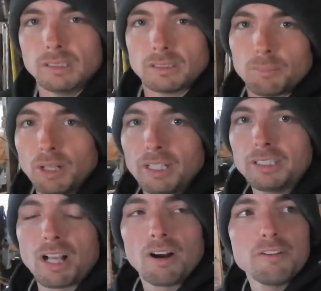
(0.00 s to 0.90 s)
I'm really
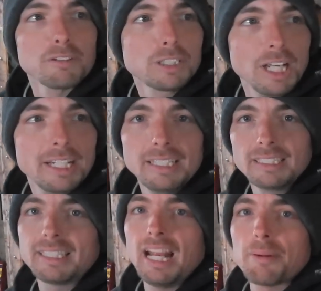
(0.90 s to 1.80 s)
sorry for shaking
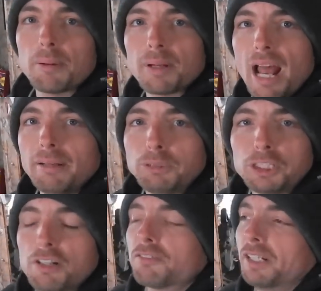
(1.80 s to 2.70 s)
this camera, but I am
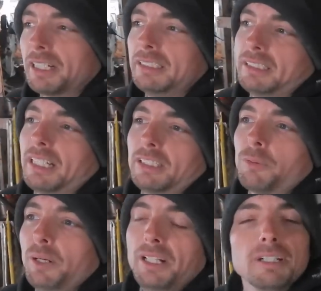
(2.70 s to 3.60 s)
shivering because it's like
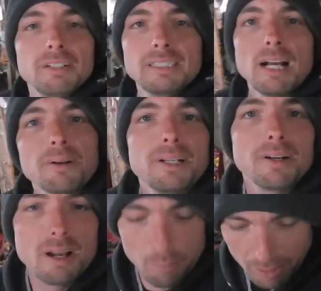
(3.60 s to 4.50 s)
20 degrees out here
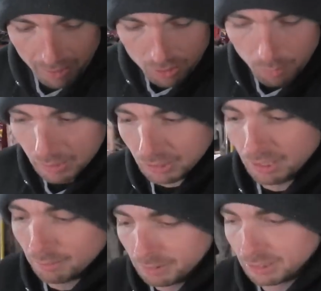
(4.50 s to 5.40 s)
and I'm wearing a
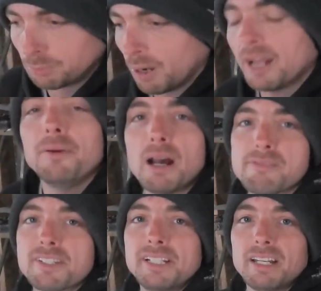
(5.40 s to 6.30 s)
sweatshirt, which is why you
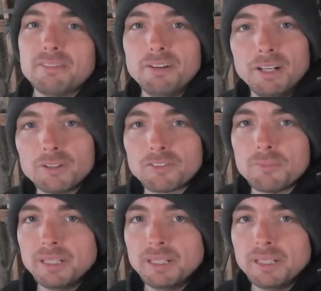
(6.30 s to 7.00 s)
haven't seen any videos from me